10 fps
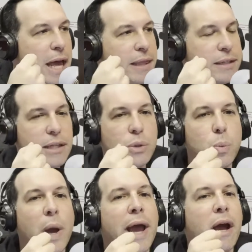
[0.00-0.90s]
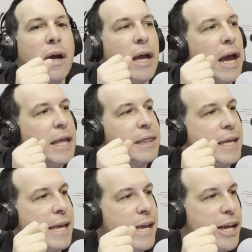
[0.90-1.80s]
This is where
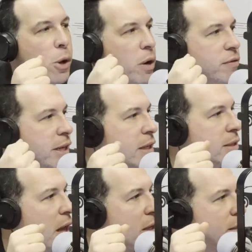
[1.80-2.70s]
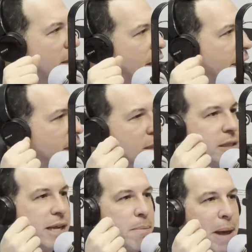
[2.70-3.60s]
the ego of the adult
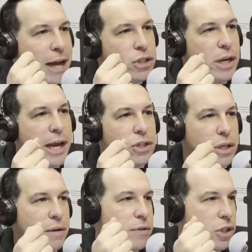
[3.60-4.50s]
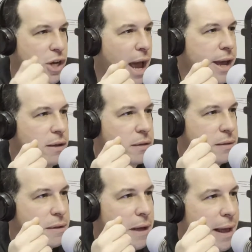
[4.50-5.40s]
kills the imagination of the
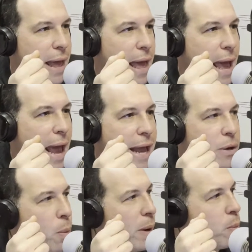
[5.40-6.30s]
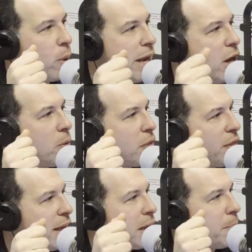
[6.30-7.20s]
child. And when we don't
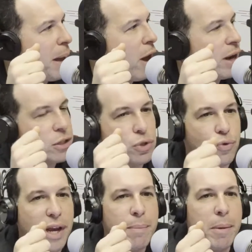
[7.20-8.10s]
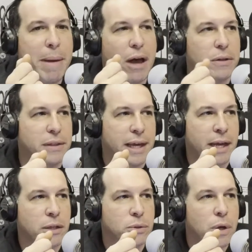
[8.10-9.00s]
think about and dream about
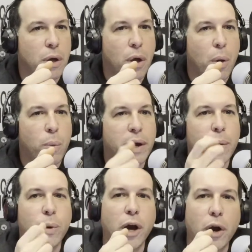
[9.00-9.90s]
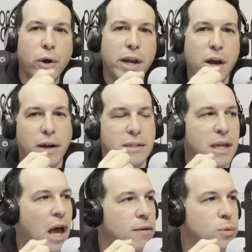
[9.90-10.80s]
things, we're hurting
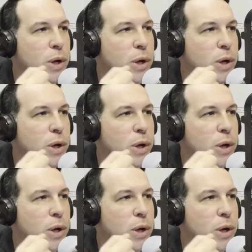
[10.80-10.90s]
ourselves.